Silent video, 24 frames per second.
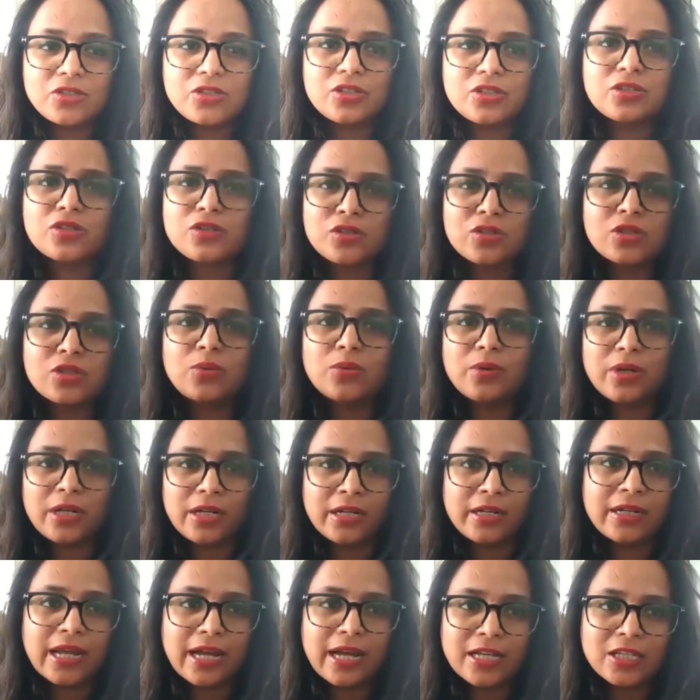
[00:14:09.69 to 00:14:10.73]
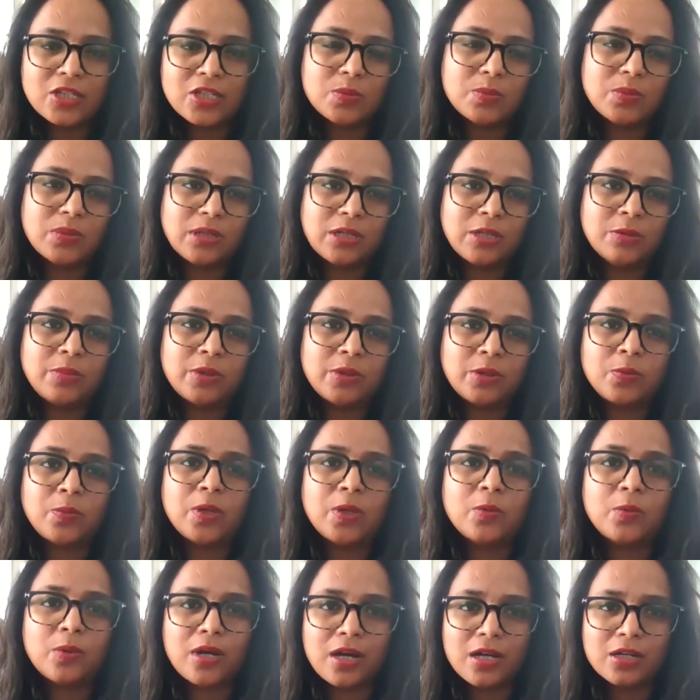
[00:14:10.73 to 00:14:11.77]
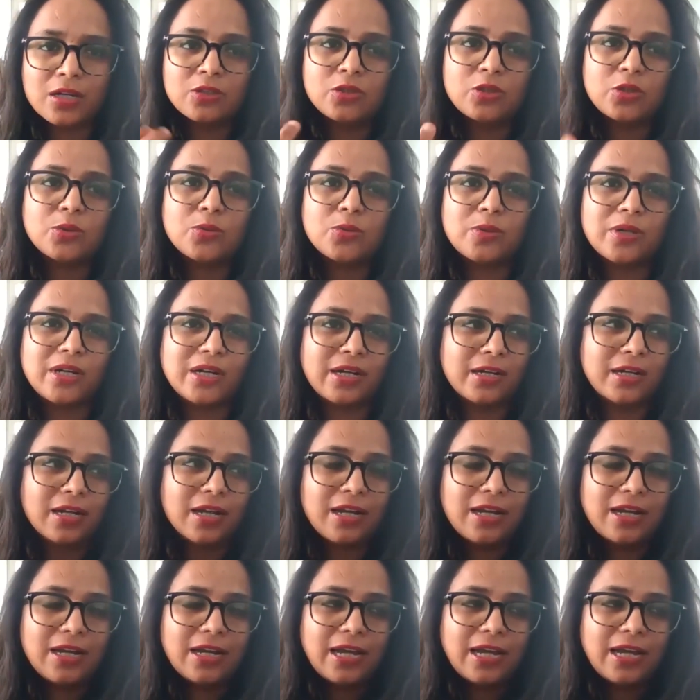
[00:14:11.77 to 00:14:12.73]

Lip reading: just so intangible, but we work through it.